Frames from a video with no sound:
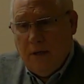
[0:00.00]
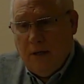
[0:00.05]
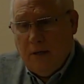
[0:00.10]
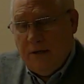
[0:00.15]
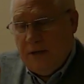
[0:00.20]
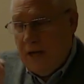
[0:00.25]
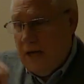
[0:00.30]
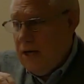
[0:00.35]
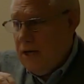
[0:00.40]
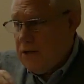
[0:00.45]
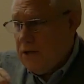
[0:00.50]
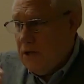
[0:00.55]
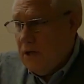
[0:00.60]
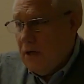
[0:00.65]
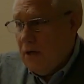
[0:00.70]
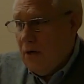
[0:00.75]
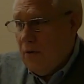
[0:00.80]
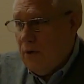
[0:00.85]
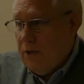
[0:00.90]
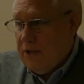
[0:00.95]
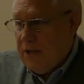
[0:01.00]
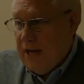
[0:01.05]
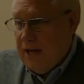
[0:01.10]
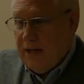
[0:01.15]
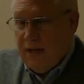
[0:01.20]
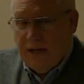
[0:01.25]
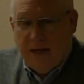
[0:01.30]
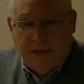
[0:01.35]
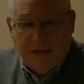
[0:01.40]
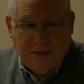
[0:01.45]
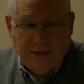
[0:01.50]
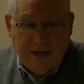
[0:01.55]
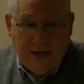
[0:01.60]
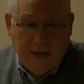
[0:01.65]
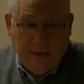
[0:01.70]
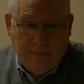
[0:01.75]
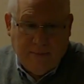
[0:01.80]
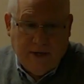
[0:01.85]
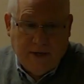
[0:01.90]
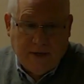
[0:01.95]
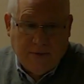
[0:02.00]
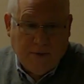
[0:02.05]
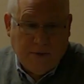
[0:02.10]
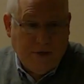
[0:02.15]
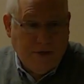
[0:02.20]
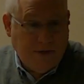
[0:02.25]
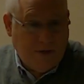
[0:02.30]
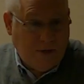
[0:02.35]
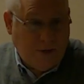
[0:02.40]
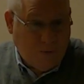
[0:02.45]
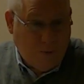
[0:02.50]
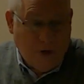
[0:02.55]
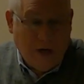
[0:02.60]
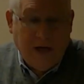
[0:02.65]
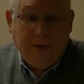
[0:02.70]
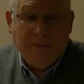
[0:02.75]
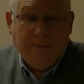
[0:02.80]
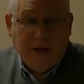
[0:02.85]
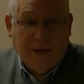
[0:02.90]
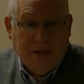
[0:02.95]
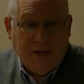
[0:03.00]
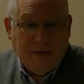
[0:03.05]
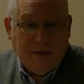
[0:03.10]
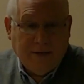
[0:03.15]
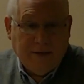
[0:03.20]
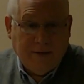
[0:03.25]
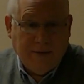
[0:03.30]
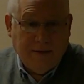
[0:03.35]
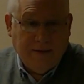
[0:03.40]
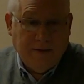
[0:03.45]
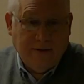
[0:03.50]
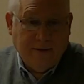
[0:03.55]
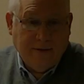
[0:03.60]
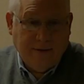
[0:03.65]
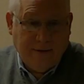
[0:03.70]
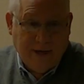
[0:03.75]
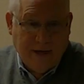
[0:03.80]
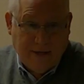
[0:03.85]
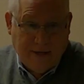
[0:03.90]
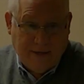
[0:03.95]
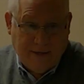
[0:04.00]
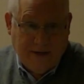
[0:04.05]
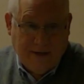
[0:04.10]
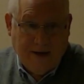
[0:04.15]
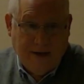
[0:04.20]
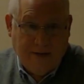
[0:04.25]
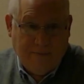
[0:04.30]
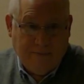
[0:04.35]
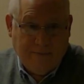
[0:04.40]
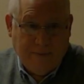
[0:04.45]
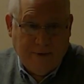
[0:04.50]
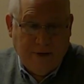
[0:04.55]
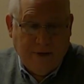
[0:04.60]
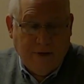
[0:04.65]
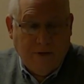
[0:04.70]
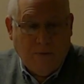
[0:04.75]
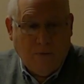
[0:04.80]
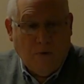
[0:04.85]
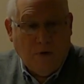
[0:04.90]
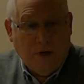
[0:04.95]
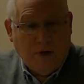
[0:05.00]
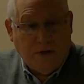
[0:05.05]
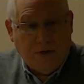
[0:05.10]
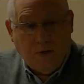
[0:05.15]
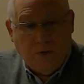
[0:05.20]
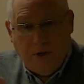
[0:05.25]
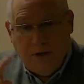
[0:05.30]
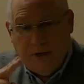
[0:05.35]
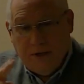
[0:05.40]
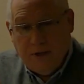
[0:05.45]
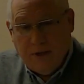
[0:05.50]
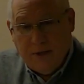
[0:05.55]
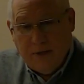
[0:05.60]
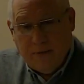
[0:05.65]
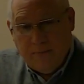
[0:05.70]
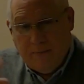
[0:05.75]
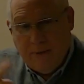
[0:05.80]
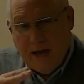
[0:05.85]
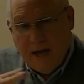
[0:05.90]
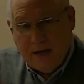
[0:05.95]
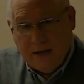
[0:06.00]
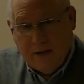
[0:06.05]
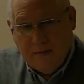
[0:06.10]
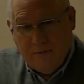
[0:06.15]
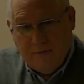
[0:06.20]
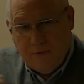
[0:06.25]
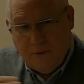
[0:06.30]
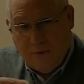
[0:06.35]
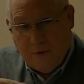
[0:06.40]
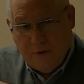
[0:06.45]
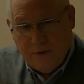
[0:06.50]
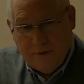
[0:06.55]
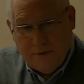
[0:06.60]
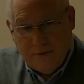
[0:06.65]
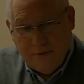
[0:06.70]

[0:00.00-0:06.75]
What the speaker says: Then it's going to go into Analyze Database, which is a 20-minute dead time where it's doing the back and forth.